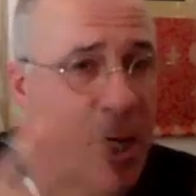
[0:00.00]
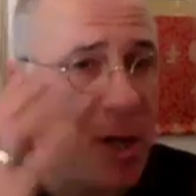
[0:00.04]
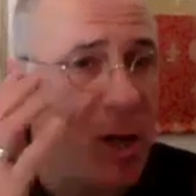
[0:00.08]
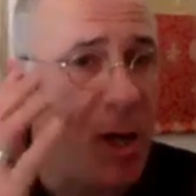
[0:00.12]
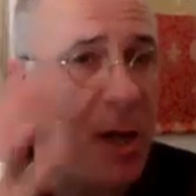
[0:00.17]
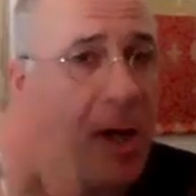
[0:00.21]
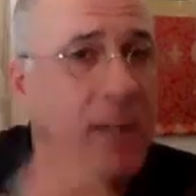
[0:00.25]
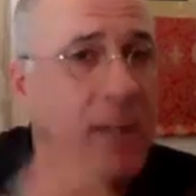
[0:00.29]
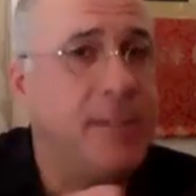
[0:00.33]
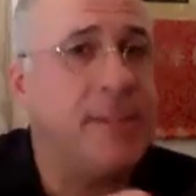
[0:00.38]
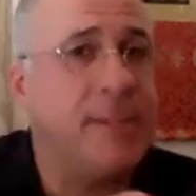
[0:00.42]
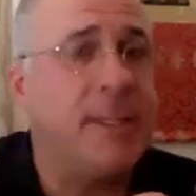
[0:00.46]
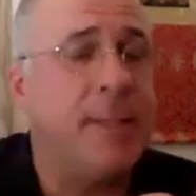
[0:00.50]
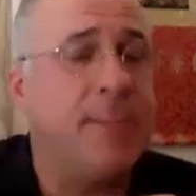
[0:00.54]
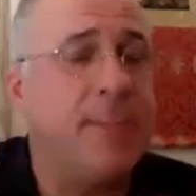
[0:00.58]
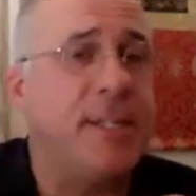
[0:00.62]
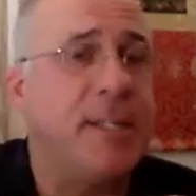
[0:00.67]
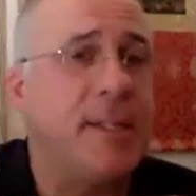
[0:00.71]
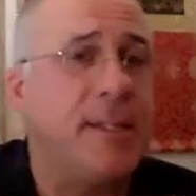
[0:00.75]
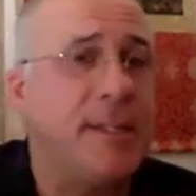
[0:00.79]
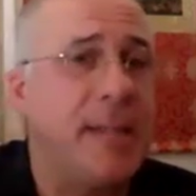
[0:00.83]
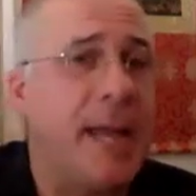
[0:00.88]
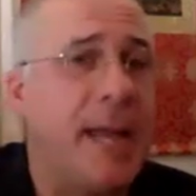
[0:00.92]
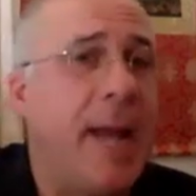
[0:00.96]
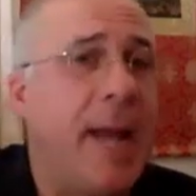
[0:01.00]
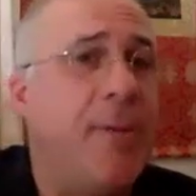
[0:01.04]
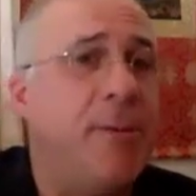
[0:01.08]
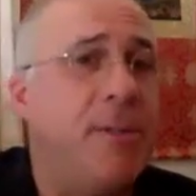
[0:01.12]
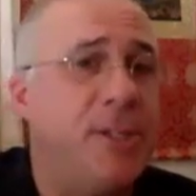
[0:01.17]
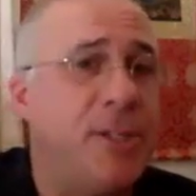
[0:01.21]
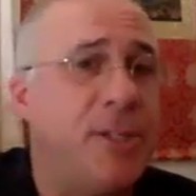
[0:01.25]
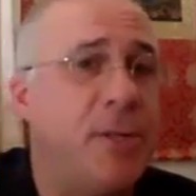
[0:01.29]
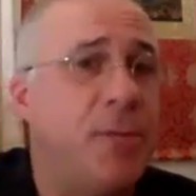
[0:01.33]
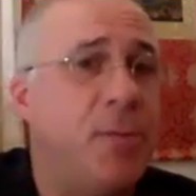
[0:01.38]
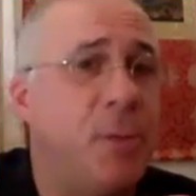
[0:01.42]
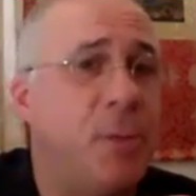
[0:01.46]
concepts and
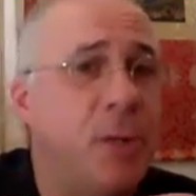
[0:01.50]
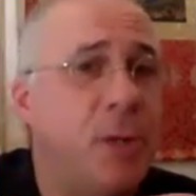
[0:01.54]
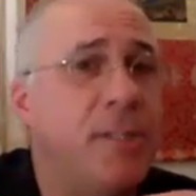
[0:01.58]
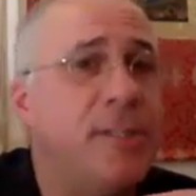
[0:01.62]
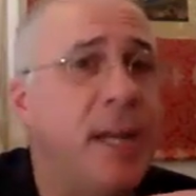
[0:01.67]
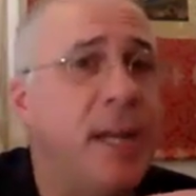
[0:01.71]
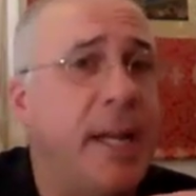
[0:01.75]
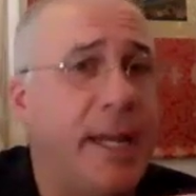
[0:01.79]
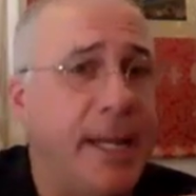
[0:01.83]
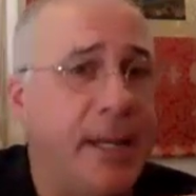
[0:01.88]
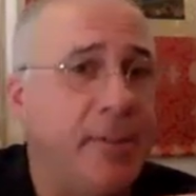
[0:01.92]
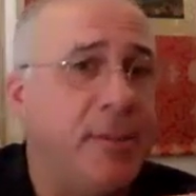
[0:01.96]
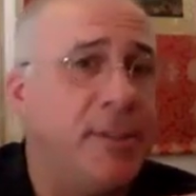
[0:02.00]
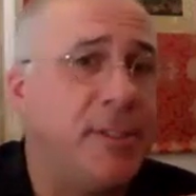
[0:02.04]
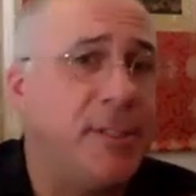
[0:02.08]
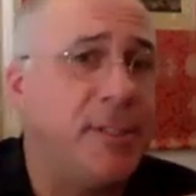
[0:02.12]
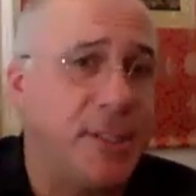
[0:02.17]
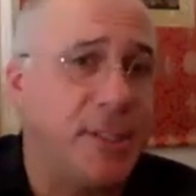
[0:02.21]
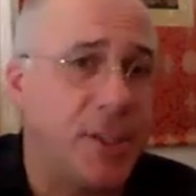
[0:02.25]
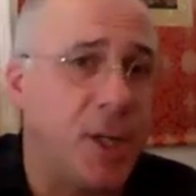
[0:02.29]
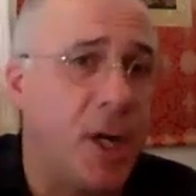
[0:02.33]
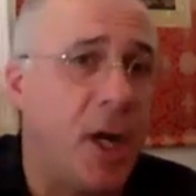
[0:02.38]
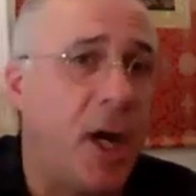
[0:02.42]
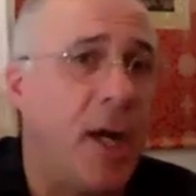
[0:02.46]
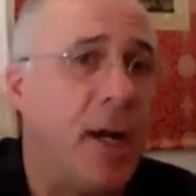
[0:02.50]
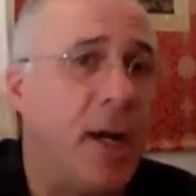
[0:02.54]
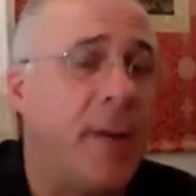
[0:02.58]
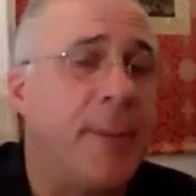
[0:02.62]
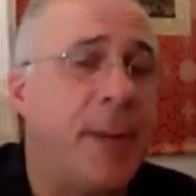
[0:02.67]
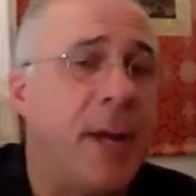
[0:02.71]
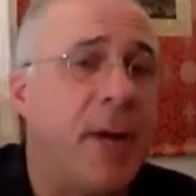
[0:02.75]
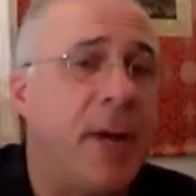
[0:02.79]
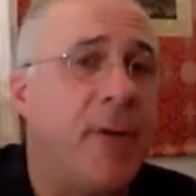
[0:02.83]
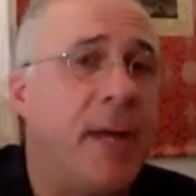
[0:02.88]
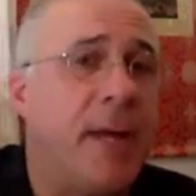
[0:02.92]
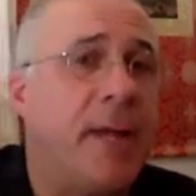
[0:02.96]
language and words I use to talk
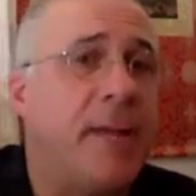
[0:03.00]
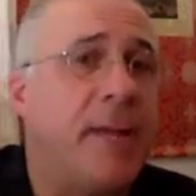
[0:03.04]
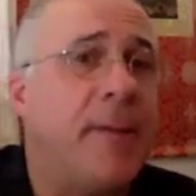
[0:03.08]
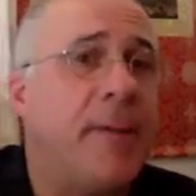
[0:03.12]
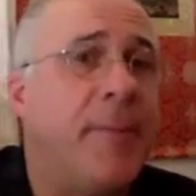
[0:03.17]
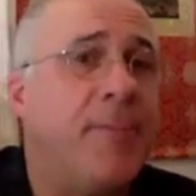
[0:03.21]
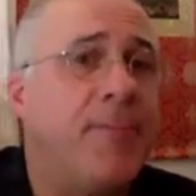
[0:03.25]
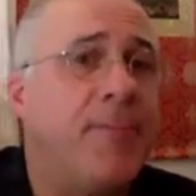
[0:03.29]
about it.